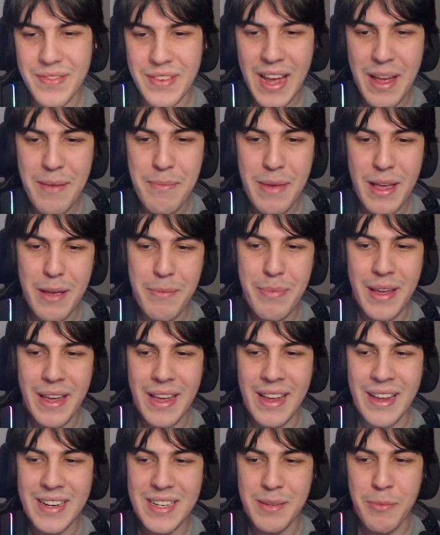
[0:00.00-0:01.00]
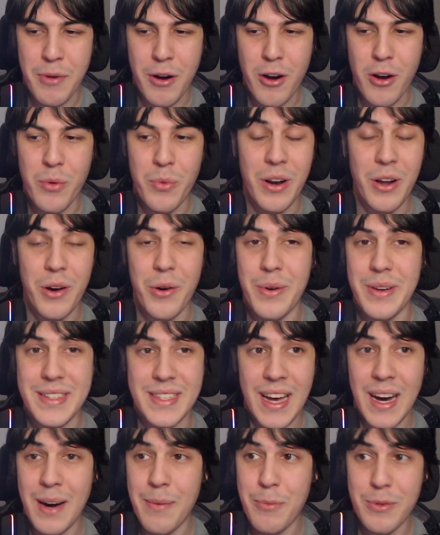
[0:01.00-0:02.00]
of night may be, tomorrow will
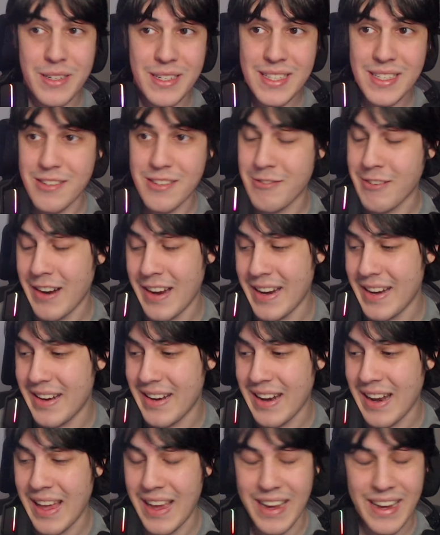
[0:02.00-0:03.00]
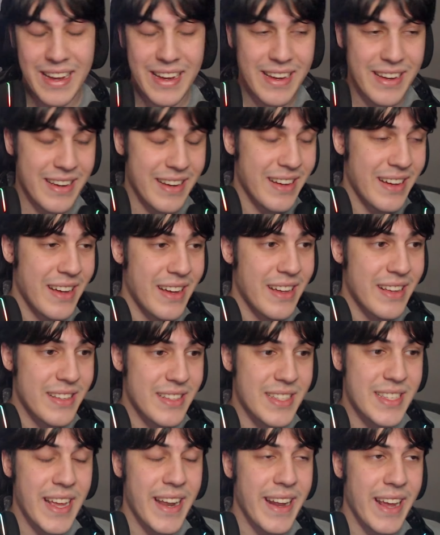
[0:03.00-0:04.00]
always come, which is great, like,
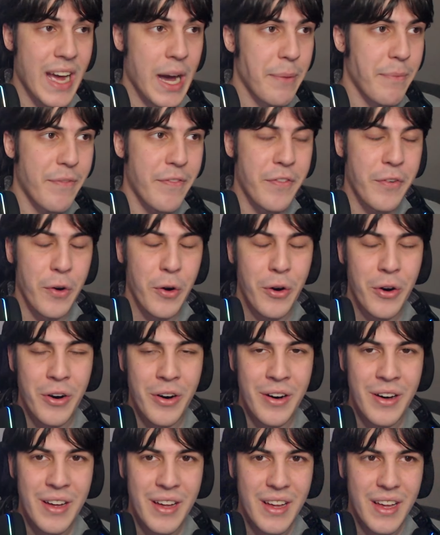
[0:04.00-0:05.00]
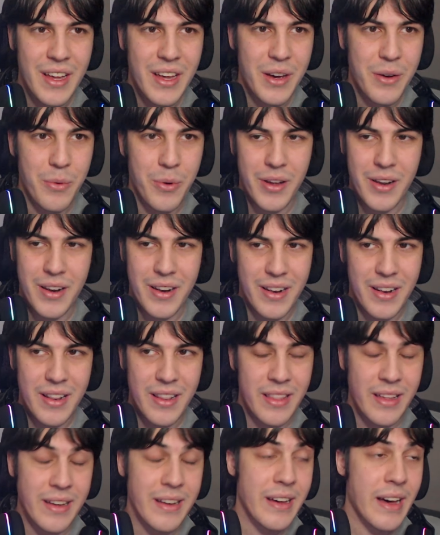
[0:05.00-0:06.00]
setting up for what
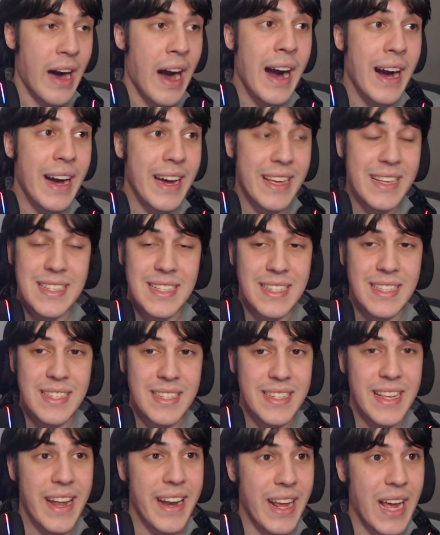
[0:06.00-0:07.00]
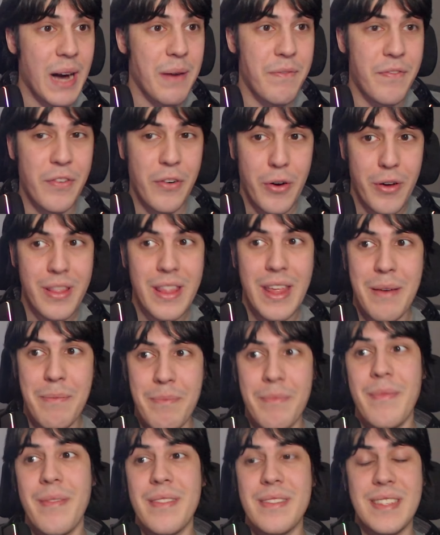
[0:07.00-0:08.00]
the arc is setting up for,
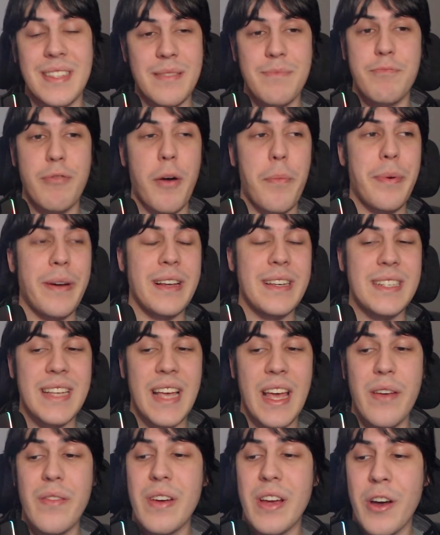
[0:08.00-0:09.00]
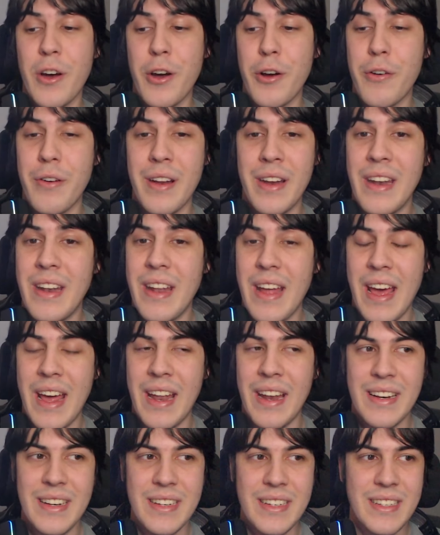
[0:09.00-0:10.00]
them properly saving her
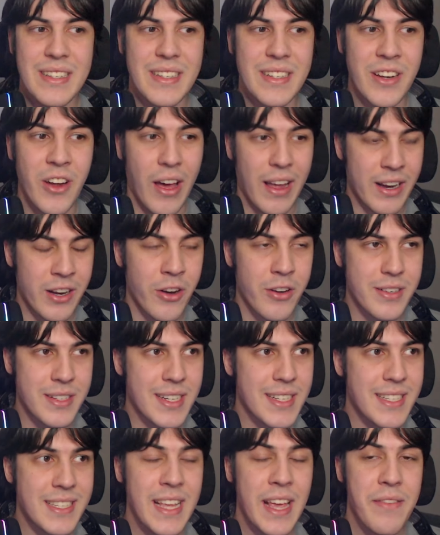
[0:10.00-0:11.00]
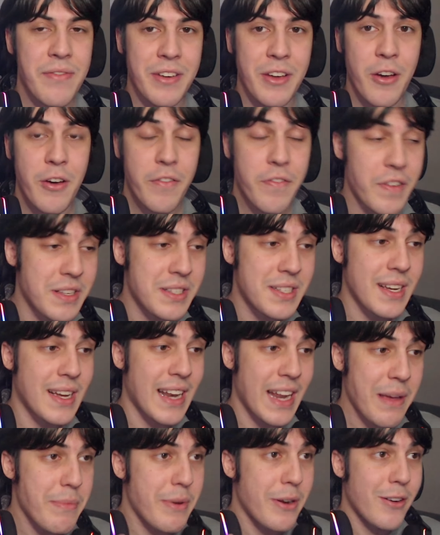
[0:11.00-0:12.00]
and like not just saving her
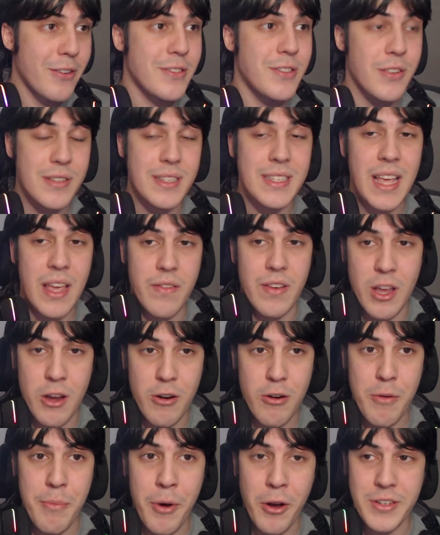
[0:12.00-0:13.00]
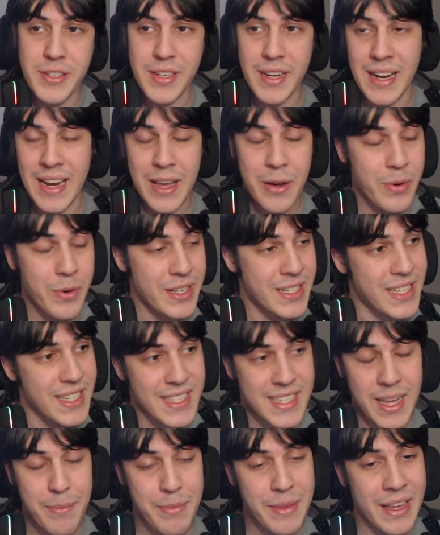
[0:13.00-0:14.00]
physically but also saving her emotionally, which
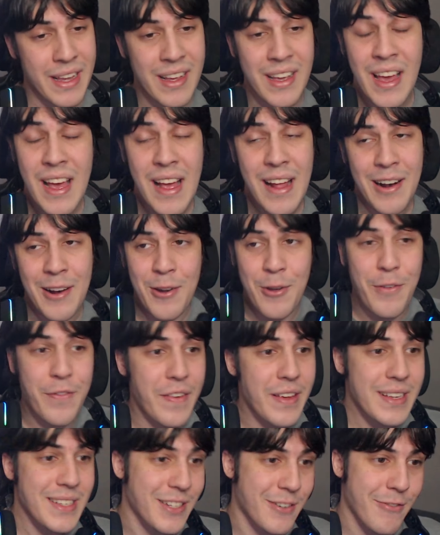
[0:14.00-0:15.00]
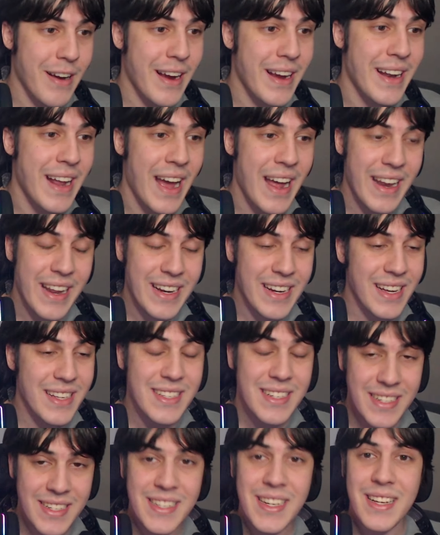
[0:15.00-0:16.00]
is something Luffy is great at. He
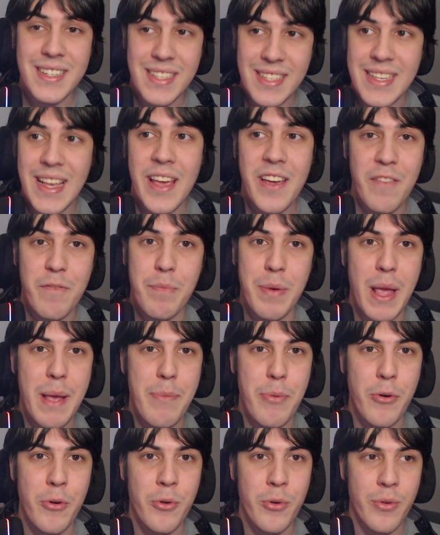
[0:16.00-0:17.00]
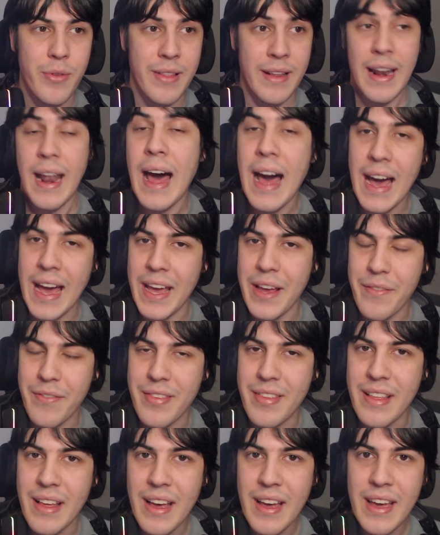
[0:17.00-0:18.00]
doesn't just save people's
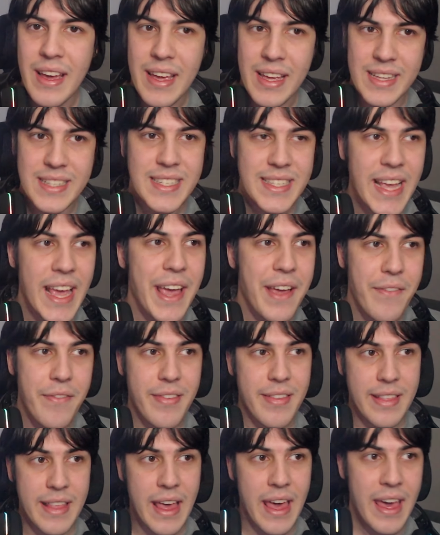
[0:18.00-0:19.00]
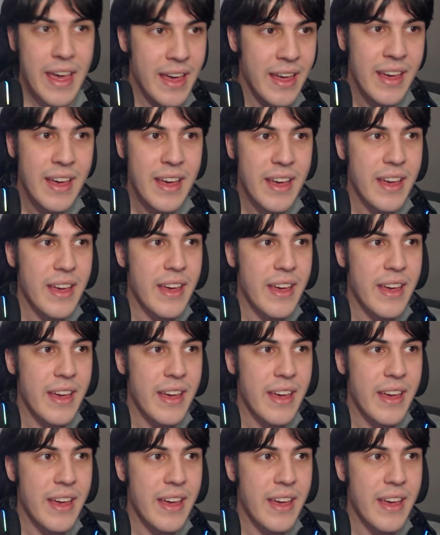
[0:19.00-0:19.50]
lives, he saves their